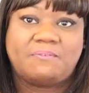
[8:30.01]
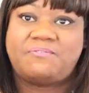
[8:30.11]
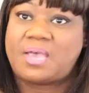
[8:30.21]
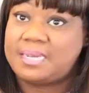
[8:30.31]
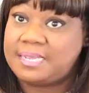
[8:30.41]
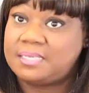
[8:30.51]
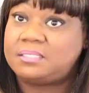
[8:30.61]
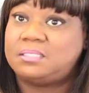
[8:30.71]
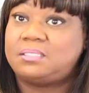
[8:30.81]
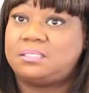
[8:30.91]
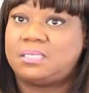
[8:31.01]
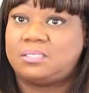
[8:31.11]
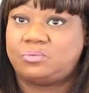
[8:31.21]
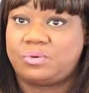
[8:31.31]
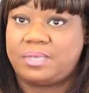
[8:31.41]
finances
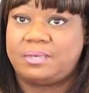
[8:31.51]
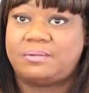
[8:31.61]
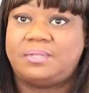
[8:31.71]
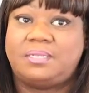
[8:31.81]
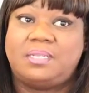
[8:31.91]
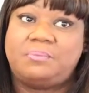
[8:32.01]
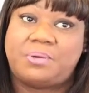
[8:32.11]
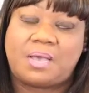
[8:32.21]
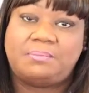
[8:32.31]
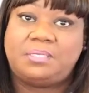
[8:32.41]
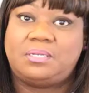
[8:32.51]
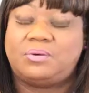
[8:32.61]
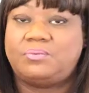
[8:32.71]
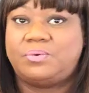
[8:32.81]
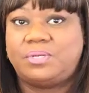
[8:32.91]
as well, and they probably
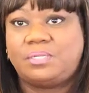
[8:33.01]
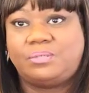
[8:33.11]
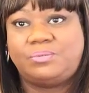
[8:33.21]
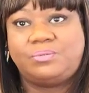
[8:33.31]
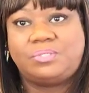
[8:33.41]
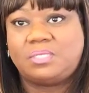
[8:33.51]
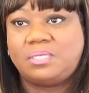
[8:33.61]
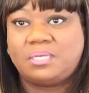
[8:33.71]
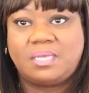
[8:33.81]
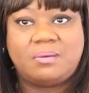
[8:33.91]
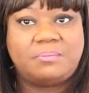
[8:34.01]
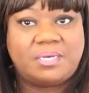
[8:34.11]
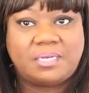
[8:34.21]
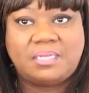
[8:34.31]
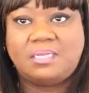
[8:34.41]
don't want to lose any of their
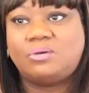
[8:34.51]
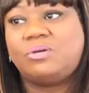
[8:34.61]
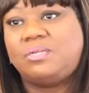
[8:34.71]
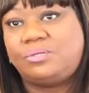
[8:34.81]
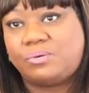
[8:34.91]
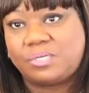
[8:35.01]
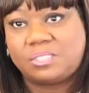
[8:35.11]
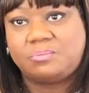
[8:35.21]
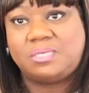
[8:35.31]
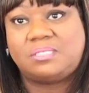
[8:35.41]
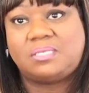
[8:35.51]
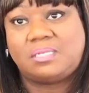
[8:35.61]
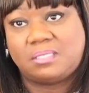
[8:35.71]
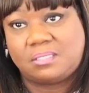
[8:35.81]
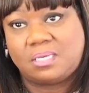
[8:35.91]
money or endorsements
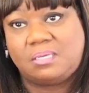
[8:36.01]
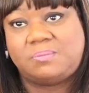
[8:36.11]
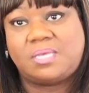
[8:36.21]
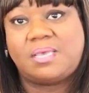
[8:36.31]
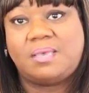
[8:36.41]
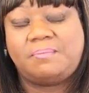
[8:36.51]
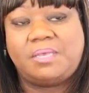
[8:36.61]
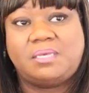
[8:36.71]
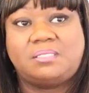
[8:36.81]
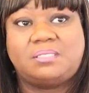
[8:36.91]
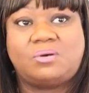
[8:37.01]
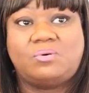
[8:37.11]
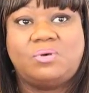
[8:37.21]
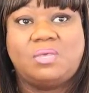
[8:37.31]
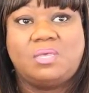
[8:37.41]
at the same time. And
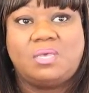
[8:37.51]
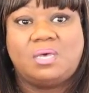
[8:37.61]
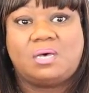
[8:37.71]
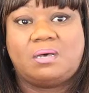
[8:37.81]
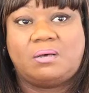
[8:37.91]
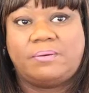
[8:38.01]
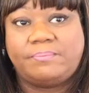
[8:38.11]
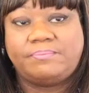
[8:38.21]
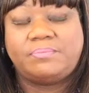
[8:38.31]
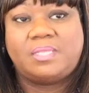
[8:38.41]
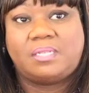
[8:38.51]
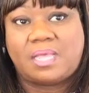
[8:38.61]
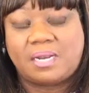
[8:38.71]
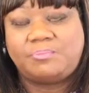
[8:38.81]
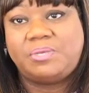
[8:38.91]
so a
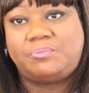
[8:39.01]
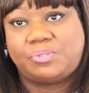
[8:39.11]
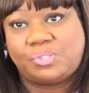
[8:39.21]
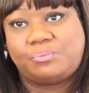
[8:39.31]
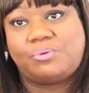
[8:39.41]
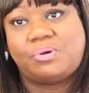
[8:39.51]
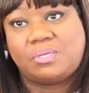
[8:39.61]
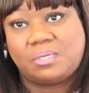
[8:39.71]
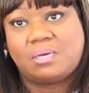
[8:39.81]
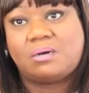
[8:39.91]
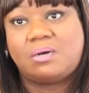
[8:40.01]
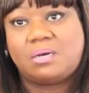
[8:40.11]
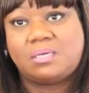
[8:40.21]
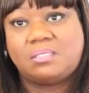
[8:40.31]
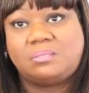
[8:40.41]
lot of people support the
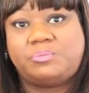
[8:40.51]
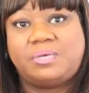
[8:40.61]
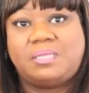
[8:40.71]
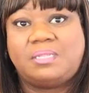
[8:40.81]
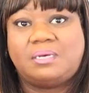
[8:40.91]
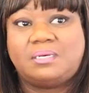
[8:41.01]
cause, but